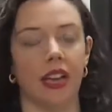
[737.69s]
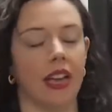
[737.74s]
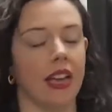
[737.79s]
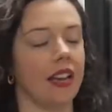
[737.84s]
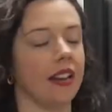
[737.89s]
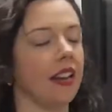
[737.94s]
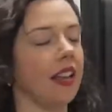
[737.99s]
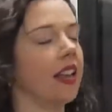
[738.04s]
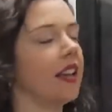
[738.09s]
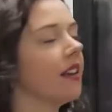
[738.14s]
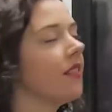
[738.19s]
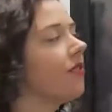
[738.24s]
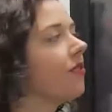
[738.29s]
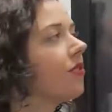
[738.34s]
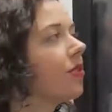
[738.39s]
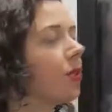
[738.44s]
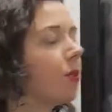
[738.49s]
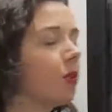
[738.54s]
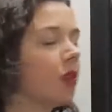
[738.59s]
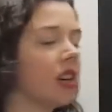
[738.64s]
And
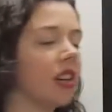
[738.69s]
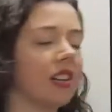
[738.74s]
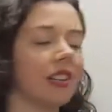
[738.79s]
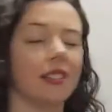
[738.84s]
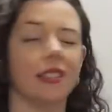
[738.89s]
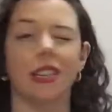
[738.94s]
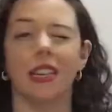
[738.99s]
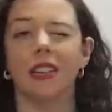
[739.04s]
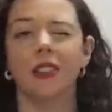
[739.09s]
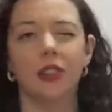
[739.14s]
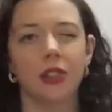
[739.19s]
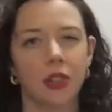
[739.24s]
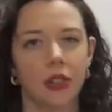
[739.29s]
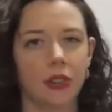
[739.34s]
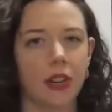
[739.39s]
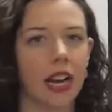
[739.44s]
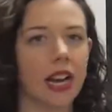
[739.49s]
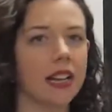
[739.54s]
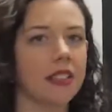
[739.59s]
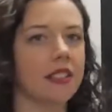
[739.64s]
if the word is
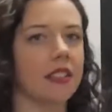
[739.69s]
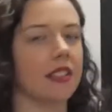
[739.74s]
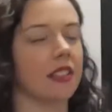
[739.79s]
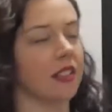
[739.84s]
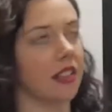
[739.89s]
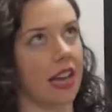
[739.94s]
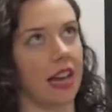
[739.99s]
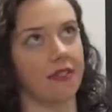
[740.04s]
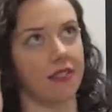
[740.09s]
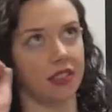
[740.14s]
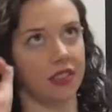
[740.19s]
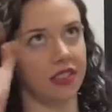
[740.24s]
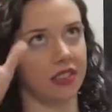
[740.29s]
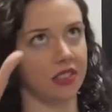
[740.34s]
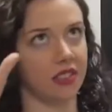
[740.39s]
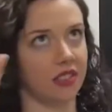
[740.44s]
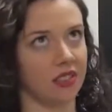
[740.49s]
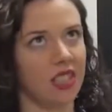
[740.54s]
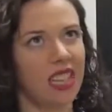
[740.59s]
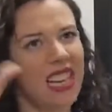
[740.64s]
incorrect, they'll have a
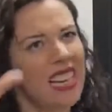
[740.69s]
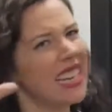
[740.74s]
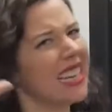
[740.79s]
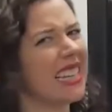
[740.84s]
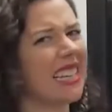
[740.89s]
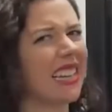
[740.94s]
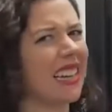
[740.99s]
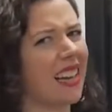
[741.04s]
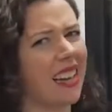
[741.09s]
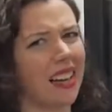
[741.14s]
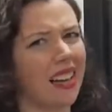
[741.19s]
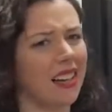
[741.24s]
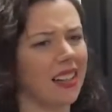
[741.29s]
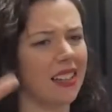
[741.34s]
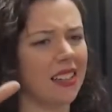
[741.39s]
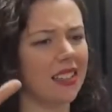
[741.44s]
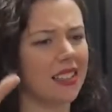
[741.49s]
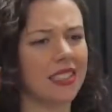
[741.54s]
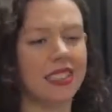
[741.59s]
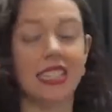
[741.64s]
little
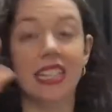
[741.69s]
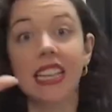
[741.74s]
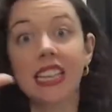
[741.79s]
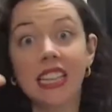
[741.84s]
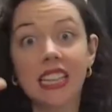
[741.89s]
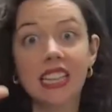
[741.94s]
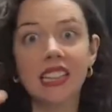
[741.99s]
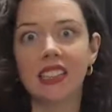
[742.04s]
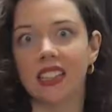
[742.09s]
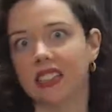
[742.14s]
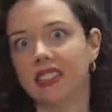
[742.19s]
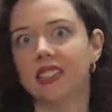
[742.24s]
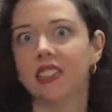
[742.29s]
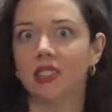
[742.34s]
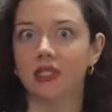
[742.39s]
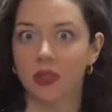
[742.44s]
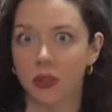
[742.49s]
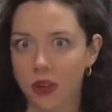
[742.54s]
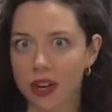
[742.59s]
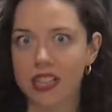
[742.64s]
ding, a
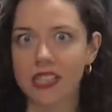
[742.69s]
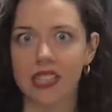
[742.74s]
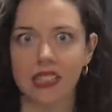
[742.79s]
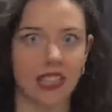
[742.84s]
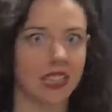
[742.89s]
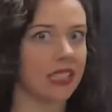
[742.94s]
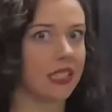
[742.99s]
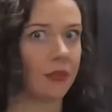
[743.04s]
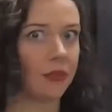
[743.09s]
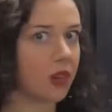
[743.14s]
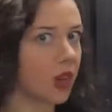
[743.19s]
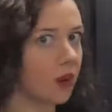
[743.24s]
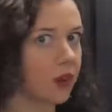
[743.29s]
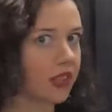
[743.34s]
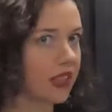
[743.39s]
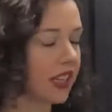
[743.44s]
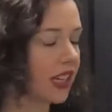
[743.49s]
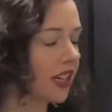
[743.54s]
little noise that lets them know it's